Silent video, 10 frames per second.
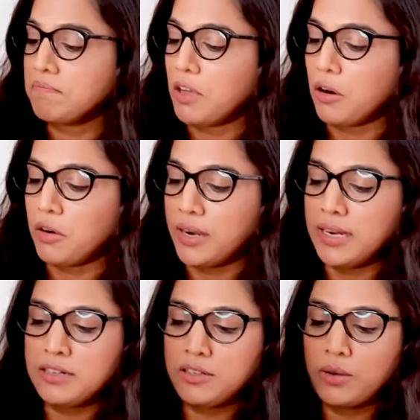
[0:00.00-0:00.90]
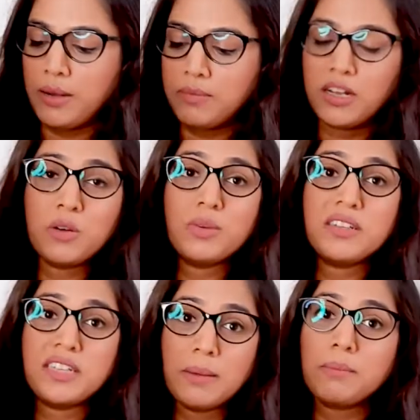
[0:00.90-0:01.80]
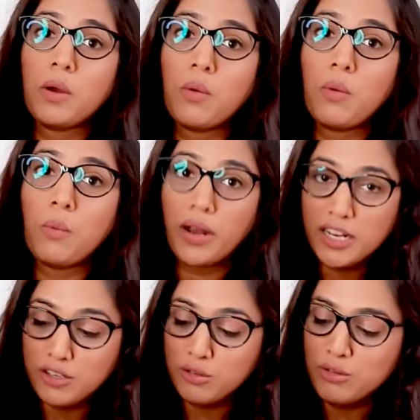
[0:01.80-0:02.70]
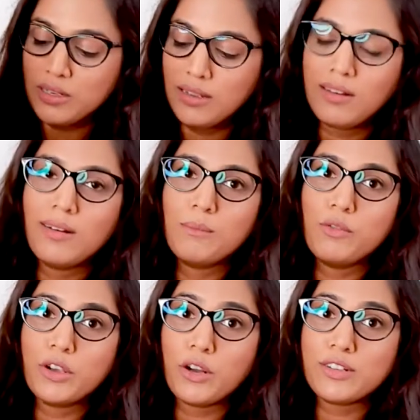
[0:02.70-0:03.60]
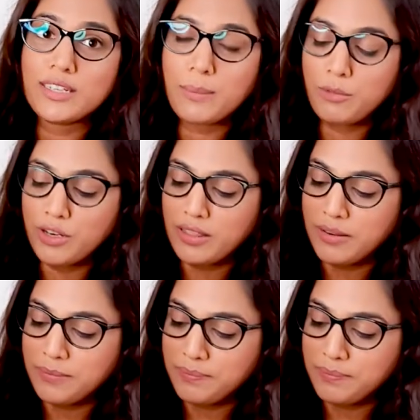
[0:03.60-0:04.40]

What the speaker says: Alright, so I'm done with step 1 and 2. Moving on to step 3 then.